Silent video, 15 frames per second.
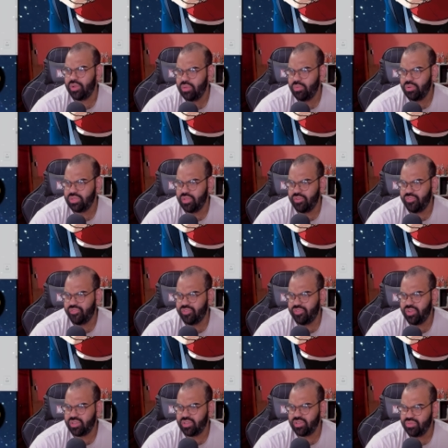What the
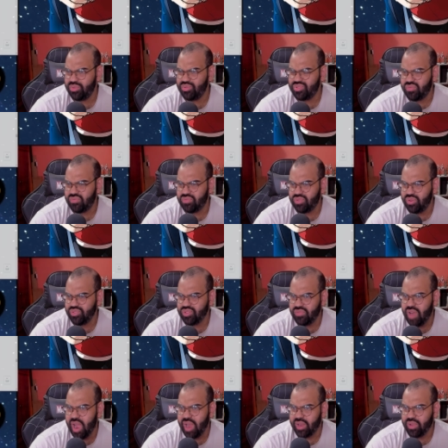fuck? Those are, those are
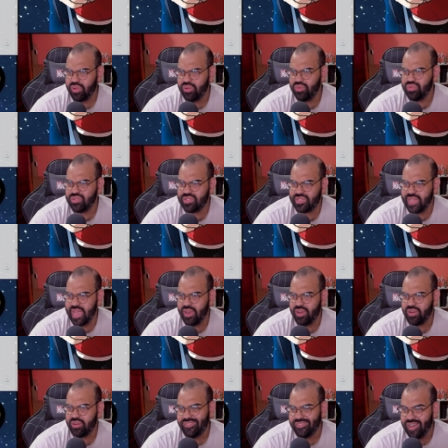rock. Who's
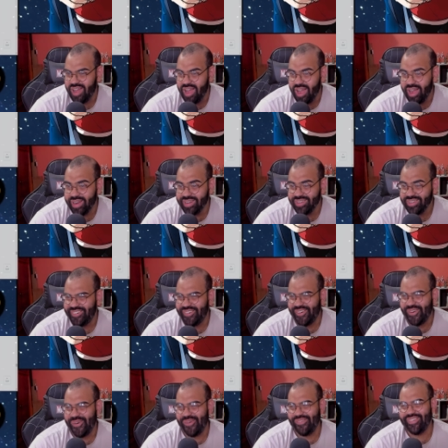there? Ran?
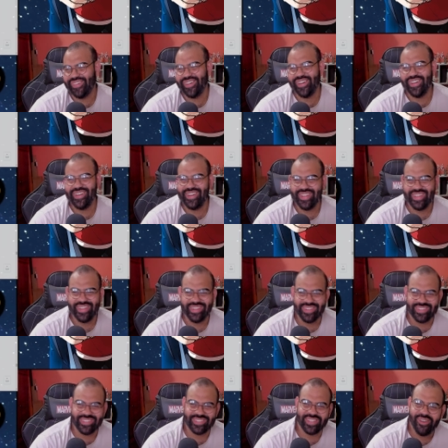Oh,
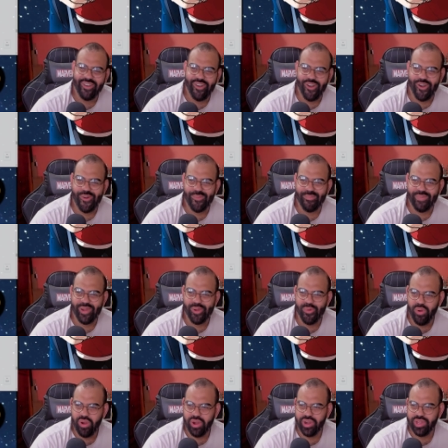goodness. Um,
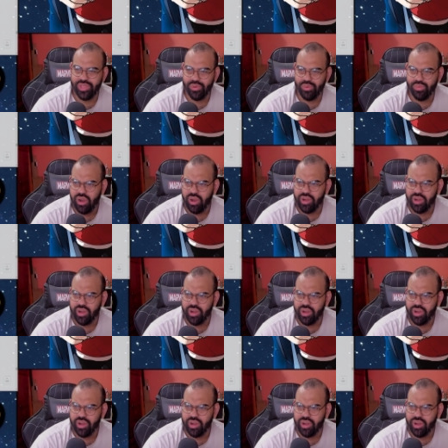who are you?